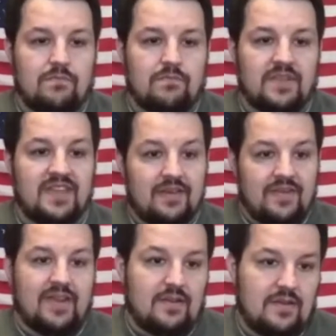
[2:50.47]

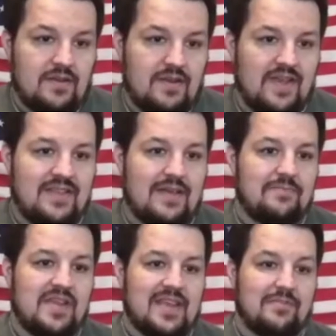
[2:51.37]
giving and then
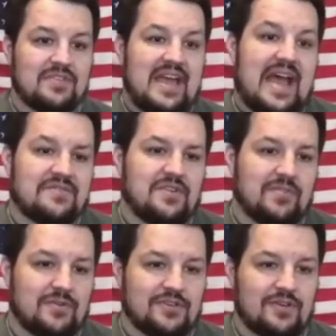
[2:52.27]
being able to ask something
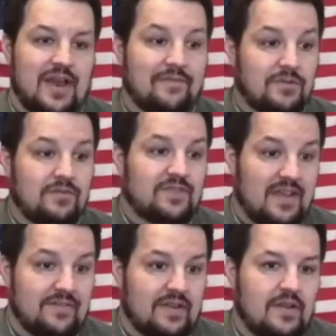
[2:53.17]
in return after you've
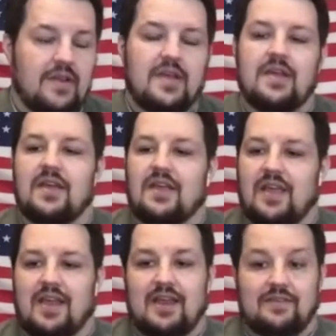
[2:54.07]
given.
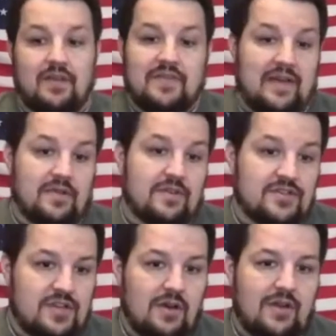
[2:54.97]
And I'd love to have you on the
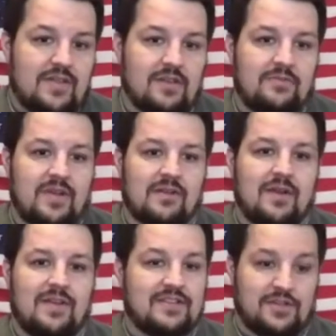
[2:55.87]
show. I think you'd be
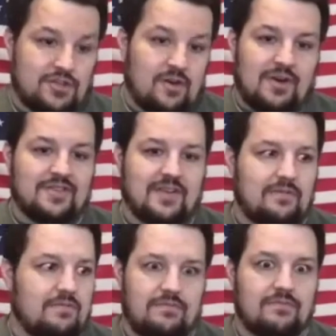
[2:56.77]
he's like, sure. I was like,
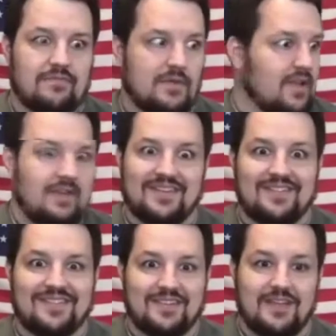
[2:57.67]
really?
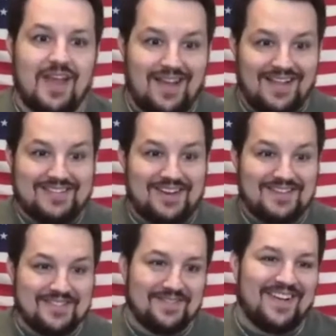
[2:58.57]
Yeah, that's
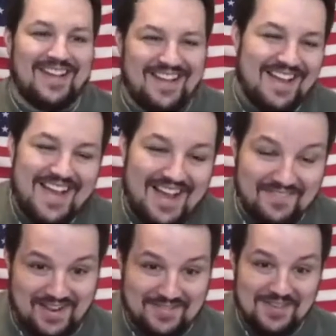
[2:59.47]
awesome. I'm
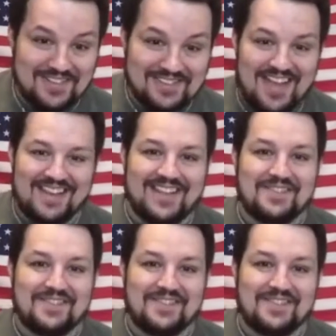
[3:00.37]
like, I'm so excited. That's